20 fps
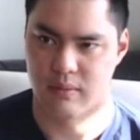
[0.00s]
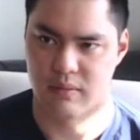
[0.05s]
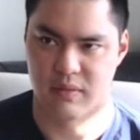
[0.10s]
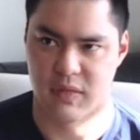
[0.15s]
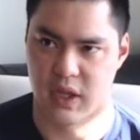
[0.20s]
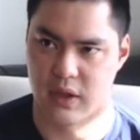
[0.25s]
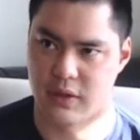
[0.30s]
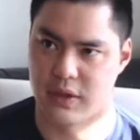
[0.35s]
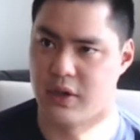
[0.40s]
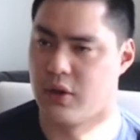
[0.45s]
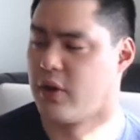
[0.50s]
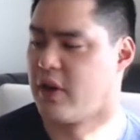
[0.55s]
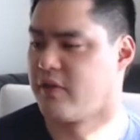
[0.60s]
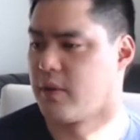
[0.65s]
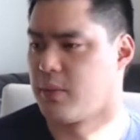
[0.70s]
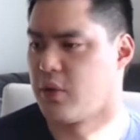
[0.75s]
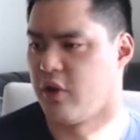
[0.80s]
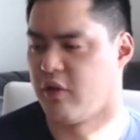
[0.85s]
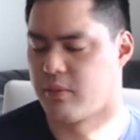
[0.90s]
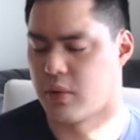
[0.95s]
They don't have
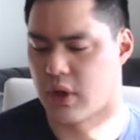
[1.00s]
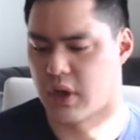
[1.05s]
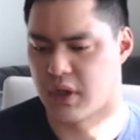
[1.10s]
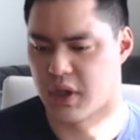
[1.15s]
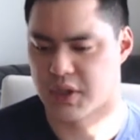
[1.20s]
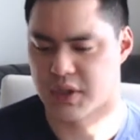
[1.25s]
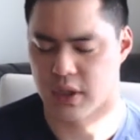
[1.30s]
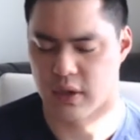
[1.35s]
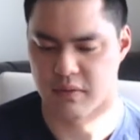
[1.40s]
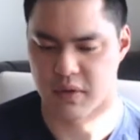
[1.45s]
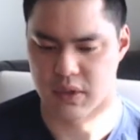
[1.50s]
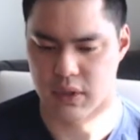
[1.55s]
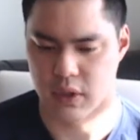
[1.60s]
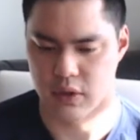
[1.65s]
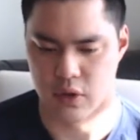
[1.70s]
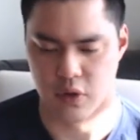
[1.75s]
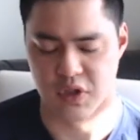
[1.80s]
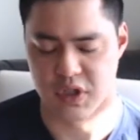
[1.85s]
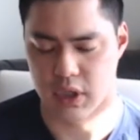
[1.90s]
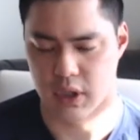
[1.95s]
approved products, obviously.
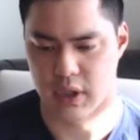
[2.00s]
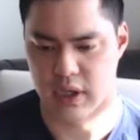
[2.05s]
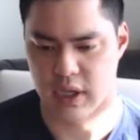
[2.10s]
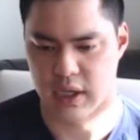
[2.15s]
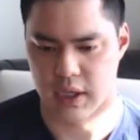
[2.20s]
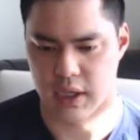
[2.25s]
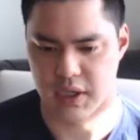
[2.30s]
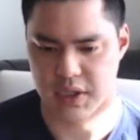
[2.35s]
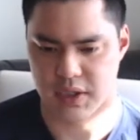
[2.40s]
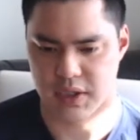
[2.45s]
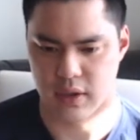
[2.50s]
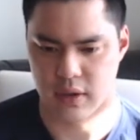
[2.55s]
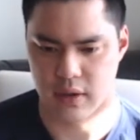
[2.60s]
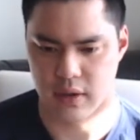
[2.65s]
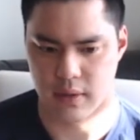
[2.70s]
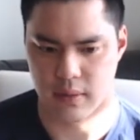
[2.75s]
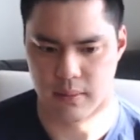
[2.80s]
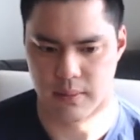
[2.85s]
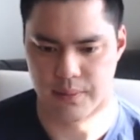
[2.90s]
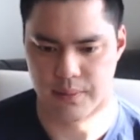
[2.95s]
Usually, I guess.
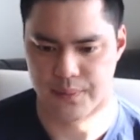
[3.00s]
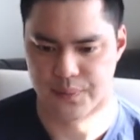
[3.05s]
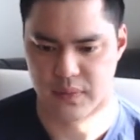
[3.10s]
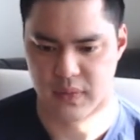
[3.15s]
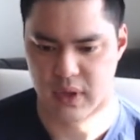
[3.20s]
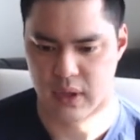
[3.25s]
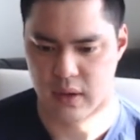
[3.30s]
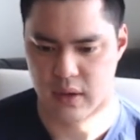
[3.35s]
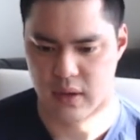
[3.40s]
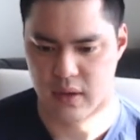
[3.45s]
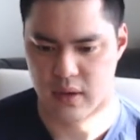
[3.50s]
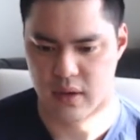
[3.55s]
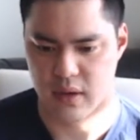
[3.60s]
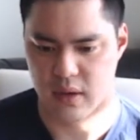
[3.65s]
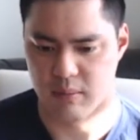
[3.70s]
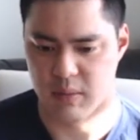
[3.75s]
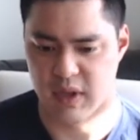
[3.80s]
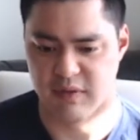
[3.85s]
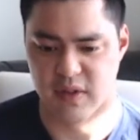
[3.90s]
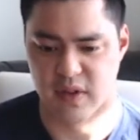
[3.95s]

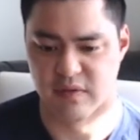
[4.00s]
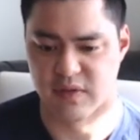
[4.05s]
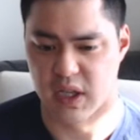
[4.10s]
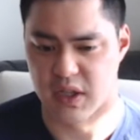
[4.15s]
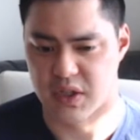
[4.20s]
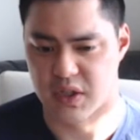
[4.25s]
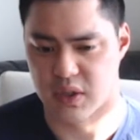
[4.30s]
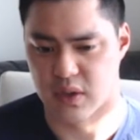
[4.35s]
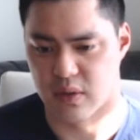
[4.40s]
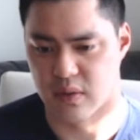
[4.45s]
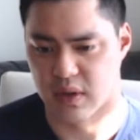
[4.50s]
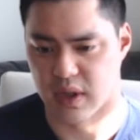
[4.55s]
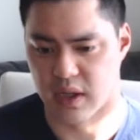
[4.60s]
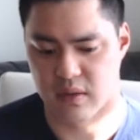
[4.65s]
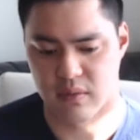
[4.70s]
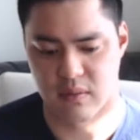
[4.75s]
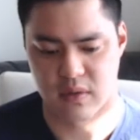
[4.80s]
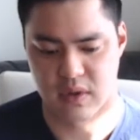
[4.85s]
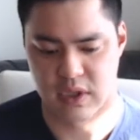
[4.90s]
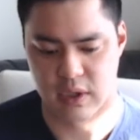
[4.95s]
Even if they do,
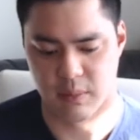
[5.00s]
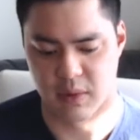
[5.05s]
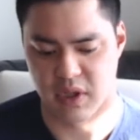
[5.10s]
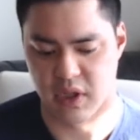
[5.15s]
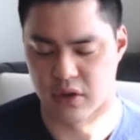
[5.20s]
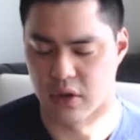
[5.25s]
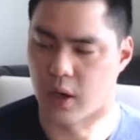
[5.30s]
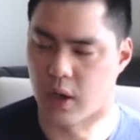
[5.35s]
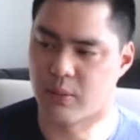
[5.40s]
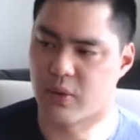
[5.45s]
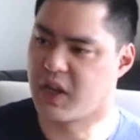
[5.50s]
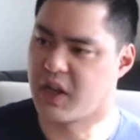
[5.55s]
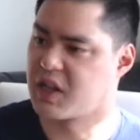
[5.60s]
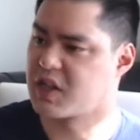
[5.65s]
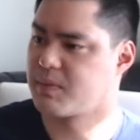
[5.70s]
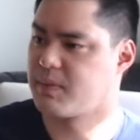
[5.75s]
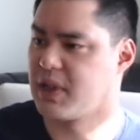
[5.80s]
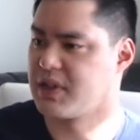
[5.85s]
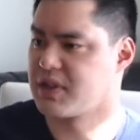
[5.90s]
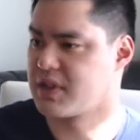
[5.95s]
typically the operating
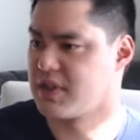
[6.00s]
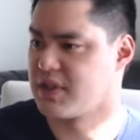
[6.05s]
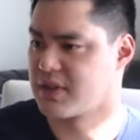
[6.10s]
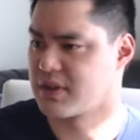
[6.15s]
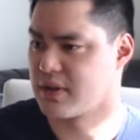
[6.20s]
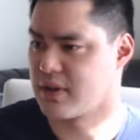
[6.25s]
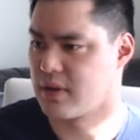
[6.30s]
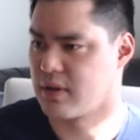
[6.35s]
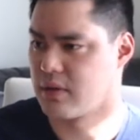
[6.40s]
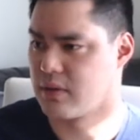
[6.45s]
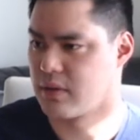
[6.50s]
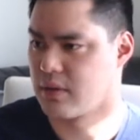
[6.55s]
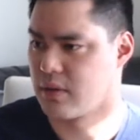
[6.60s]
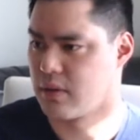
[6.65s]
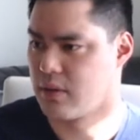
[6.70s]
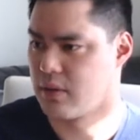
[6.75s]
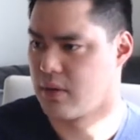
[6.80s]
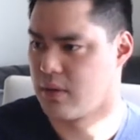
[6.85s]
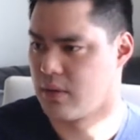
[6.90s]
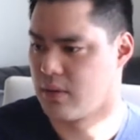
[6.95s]
expenses are
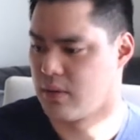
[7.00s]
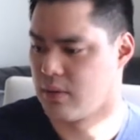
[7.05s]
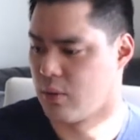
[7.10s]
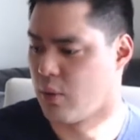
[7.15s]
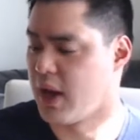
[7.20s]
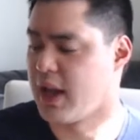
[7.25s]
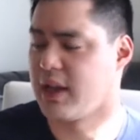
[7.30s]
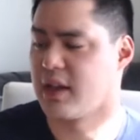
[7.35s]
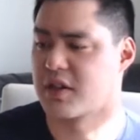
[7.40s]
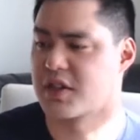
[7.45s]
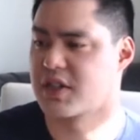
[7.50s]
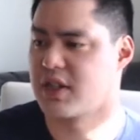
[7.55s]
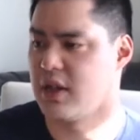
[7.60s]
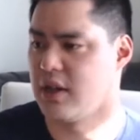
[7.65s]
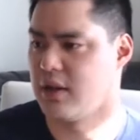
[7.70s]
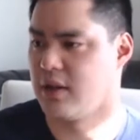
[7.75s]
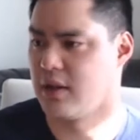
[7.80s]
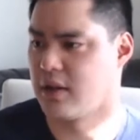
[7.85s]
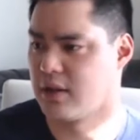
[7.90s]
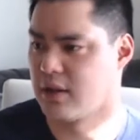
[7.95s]
way
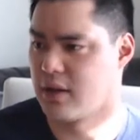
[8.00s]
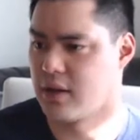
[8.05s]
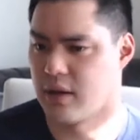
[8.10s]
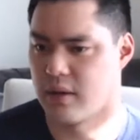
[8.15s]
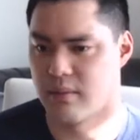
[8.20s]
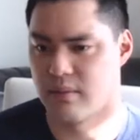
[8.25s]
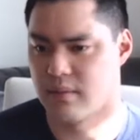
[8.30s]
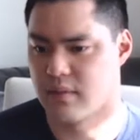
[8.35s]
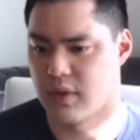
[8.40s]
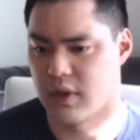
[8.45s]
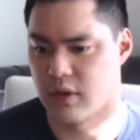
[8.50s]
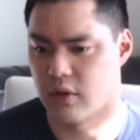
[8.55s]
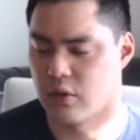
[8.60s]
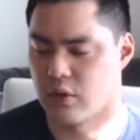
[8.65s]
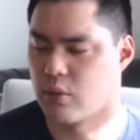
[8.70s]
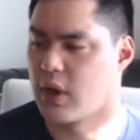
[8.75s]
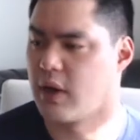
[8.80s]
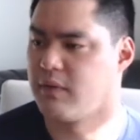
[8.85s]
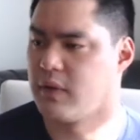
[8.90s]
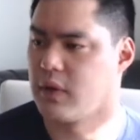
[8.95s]
exceeding, the
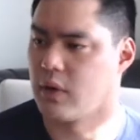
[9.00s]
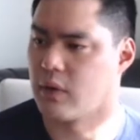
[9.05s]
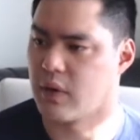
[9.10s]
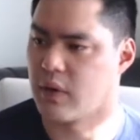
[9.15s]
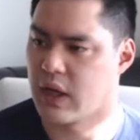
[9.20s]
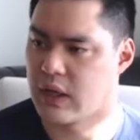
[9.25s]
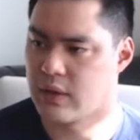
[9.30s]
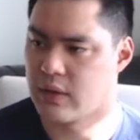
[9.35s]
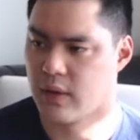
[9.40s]
revenue, right?